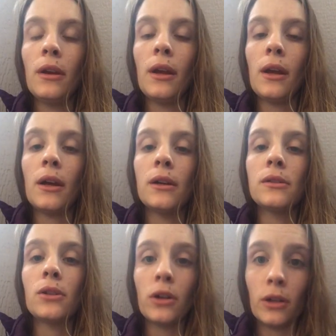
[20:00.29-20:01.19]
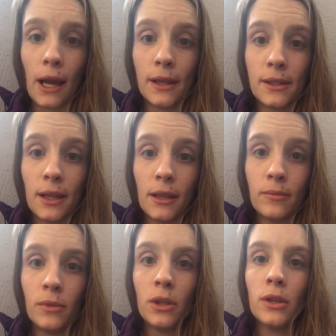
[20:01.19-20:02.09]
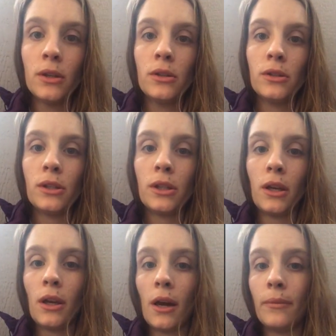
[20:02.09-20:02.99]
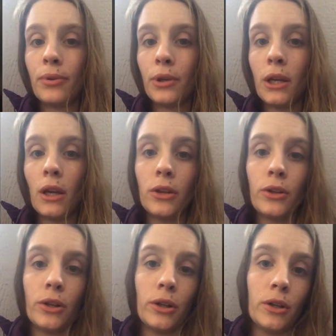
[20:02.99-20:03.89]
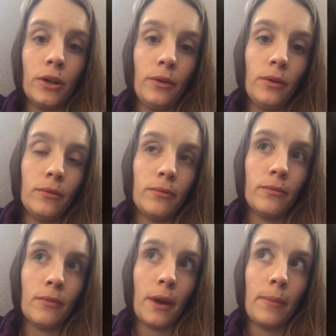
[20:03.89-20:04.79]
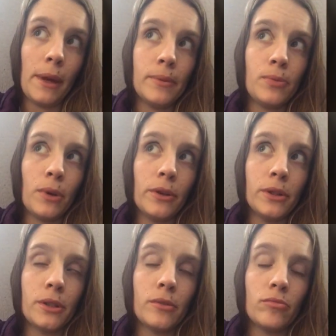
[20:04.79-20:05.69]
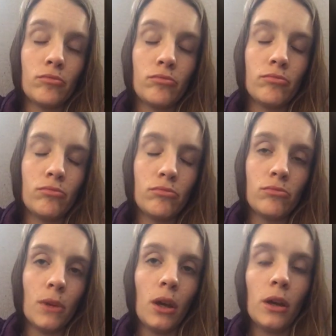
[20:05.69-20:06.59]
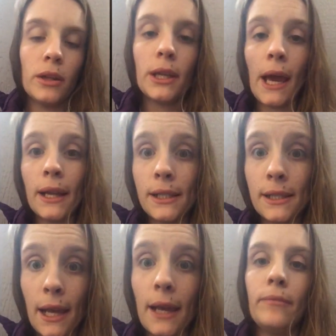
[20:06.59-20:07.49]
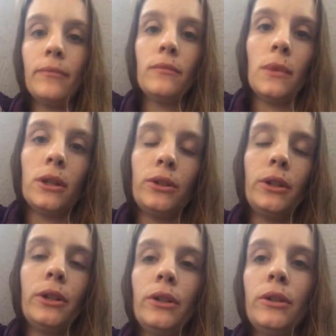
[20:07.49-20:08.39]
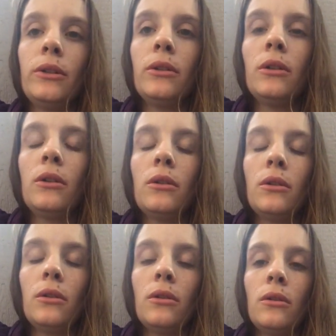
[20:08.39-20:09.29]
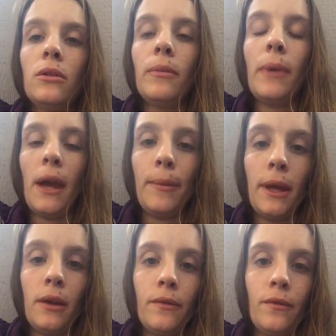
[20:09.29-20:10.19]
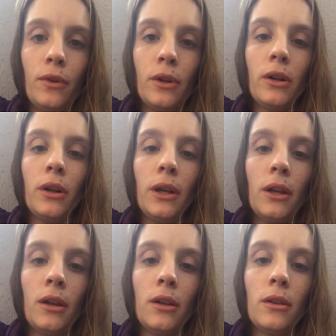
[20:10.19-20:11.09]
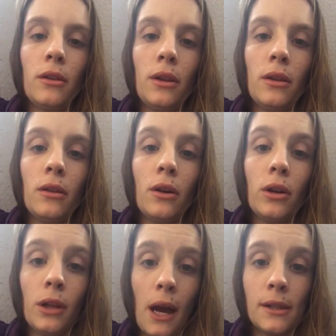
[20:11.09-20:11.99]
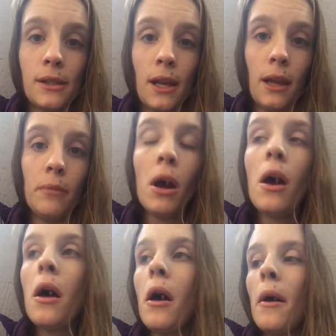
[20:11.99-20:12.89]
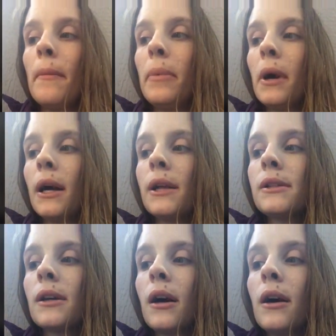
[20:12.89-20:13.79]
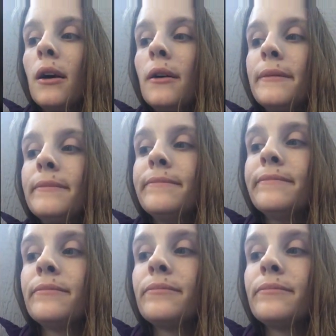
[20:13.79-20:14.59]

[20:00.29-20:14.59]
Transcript: and her last name. She did not put it under my babe's brother's the daddy's name under the baby for her last name. But, um,